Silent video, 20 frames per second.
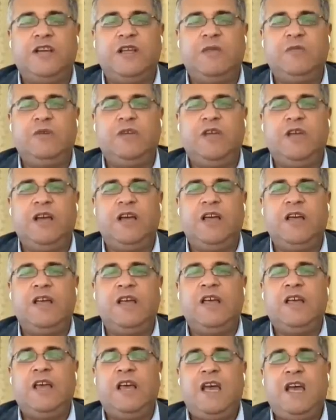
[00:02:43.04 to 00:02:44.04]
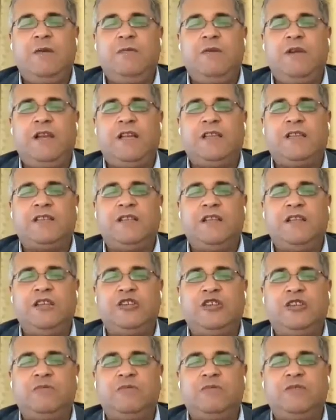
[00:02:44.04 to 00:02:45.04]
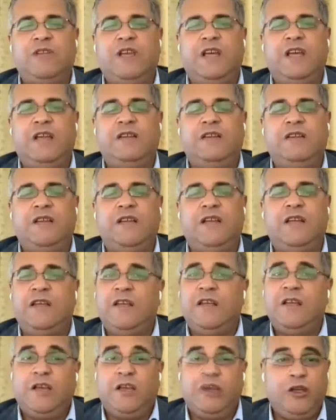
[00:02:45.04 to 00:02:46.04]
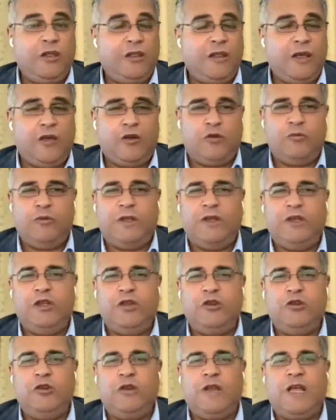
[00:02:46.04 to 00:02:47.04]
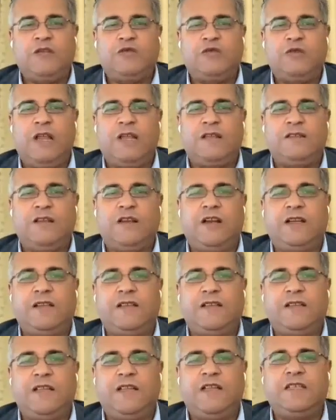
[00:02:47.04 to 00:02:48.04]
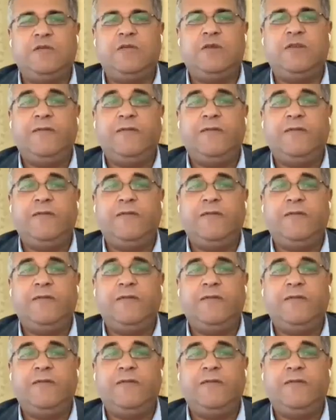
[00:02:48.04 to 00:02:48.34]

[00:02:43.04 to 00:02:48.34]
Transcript: Arabia, Emirates, Egypt, and uh, uh, the European Union as well as the United States